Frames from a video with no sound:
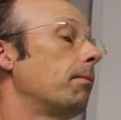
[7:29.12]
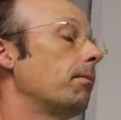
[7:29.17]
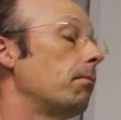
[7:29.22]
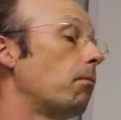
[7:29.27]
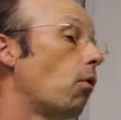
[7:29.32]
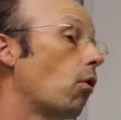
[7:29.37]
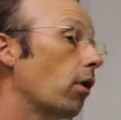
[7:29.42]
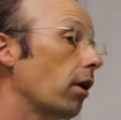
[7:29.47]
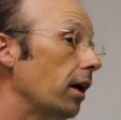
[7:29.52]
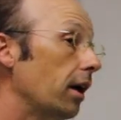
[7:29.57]

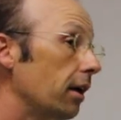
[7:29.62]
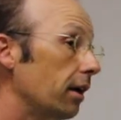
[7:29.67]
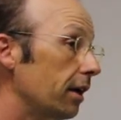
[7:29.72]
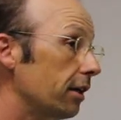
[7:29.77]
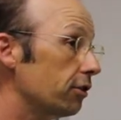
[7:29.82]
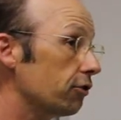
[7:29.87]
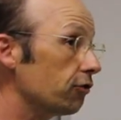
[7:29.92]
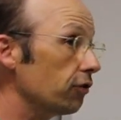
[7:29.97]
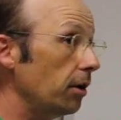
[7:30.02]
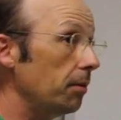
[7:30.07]
more
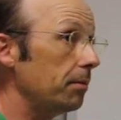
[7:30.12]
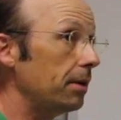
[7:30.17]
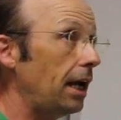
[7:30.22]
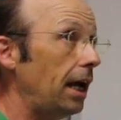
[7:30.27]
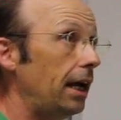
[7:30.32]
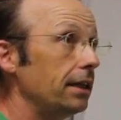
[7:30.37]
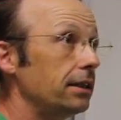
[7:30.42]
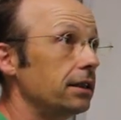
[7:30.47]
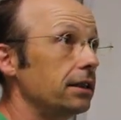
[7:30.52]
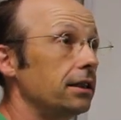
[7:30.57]
extreme
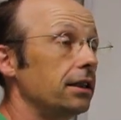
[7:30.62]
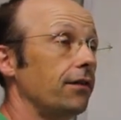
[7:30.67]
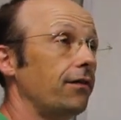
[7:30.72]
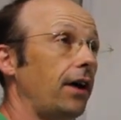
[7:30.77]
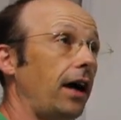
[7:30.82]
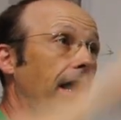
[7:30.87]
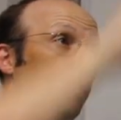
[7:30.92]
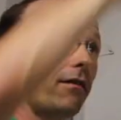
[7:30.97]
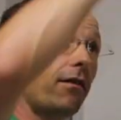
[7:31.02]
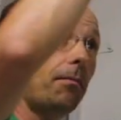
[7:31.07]
cases, if
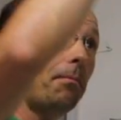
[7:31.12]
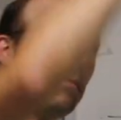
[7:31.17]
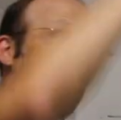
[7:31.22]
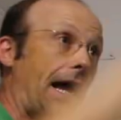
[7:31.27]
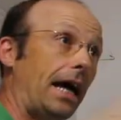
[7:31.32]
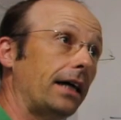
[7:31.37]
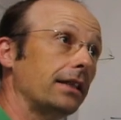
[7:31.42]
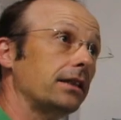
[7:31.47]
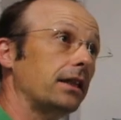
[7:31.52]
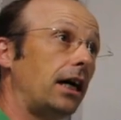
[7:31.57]
I have a
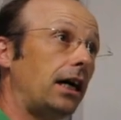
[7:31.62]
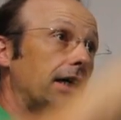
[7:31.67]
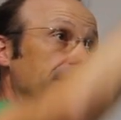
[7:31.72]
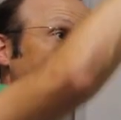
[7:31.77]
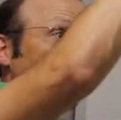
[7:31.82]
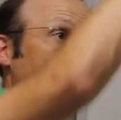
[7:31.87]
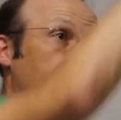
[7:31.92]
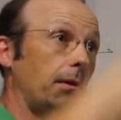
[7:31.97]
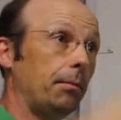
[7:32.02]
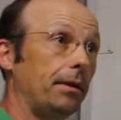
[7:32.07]
mass
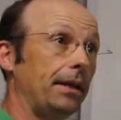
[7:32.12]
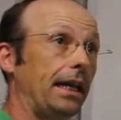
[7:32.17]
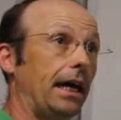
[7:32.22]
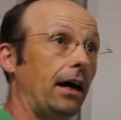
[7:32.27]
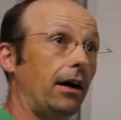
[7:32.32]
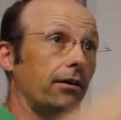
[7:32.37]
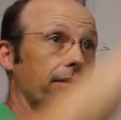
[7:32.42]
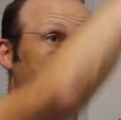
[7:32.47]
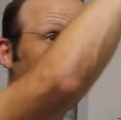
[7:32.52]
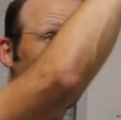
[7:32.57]
oscillating up and
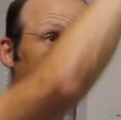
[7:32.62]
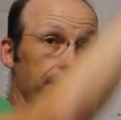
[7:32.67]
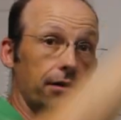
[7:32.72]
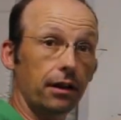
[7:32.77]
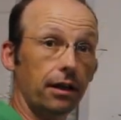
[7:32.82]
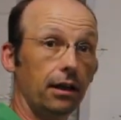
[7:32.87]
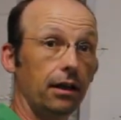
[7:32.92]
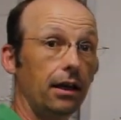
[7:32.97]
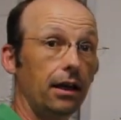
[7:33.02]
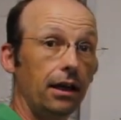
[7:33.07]
down,
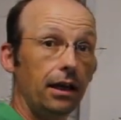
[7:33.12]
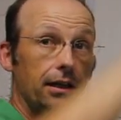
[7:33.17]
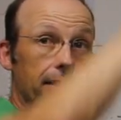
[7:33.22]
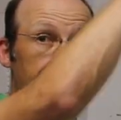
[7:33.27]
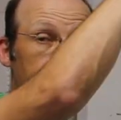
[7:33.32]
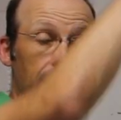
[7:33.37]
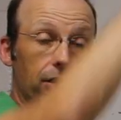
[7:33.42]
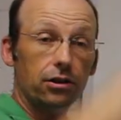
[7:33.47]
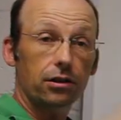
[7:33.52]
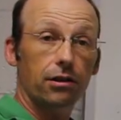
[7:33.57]
clearly it's
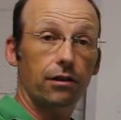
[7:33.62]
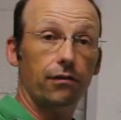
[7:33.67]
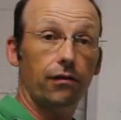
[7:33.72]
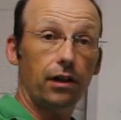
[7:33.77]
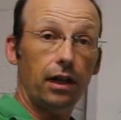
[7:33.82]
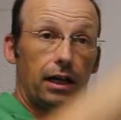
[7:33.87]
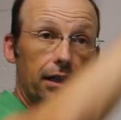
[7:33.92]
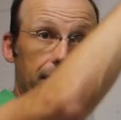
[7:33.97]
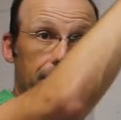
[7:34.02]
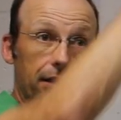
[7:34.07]
not the
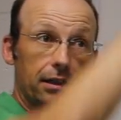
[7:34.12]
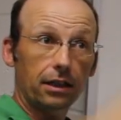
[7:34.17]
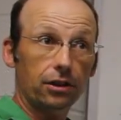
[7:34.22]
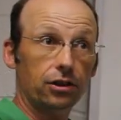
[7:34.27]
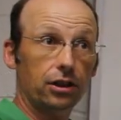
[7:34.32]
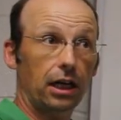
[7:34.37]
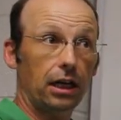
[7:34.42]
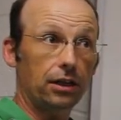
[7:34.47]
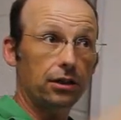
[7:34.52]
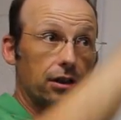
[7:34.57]
velocity is not
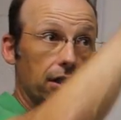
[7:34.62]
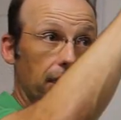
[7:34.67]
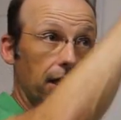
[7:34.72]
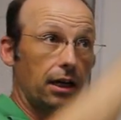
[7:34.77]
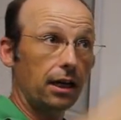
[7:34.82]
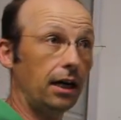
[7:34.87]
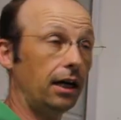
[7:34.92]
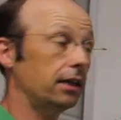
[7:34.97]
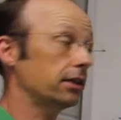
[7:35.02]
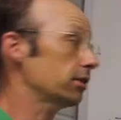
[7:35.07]
changing at
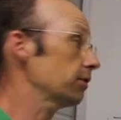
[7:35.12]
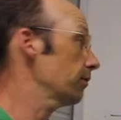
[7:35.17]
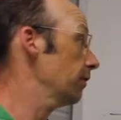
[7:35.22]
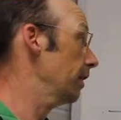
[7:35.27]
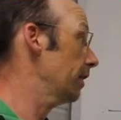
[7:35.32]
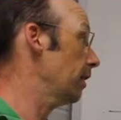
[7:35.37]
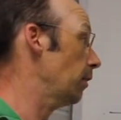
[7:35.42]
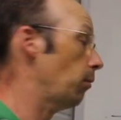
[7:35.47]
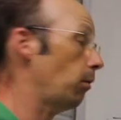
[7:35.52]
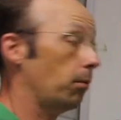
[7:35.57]
a constant
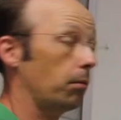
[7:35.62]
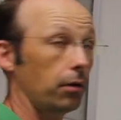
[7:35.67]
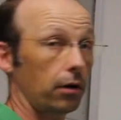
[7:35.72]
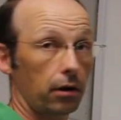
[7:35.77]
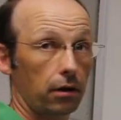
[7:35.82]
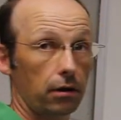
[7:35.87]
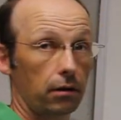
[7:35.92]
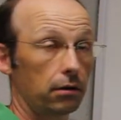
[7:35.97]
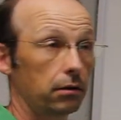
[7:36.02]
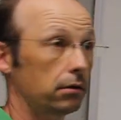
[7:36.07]
rate. That won't
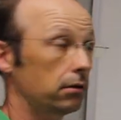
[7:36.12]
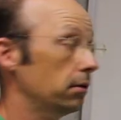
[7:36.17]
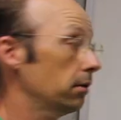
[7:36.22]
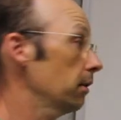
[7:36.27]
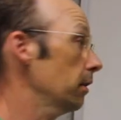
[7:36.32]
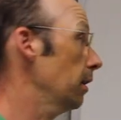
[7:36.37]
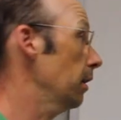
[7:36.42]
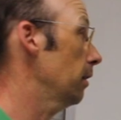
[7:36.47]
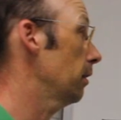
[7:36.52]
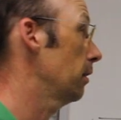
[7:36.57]

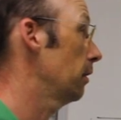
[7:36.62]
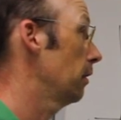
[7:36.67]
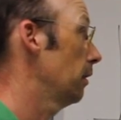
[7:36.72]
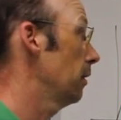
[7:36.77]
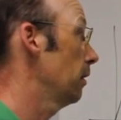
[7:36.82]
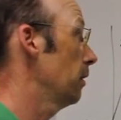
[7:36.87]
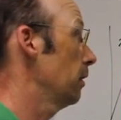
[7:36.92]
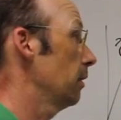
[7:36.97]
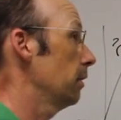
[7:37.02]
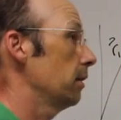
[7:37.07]

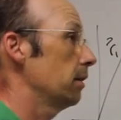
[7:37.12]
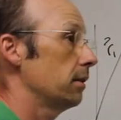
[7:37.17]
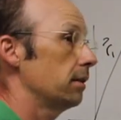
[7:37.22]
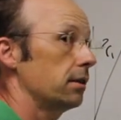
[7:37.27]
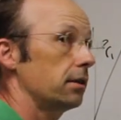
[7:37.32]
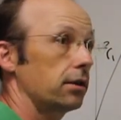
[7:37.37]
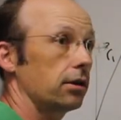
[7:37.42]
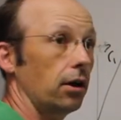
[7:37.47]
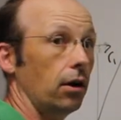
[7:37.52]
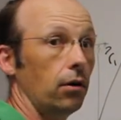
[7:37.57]

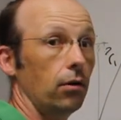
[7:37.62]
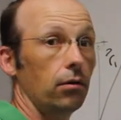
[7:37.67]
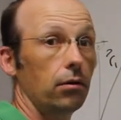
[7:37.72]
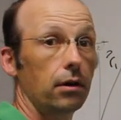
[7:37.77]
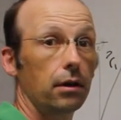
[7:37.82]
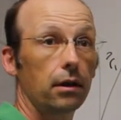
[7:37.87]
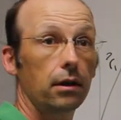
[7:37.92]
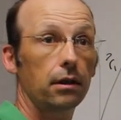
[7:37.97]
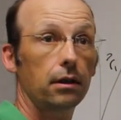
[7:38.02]
work. So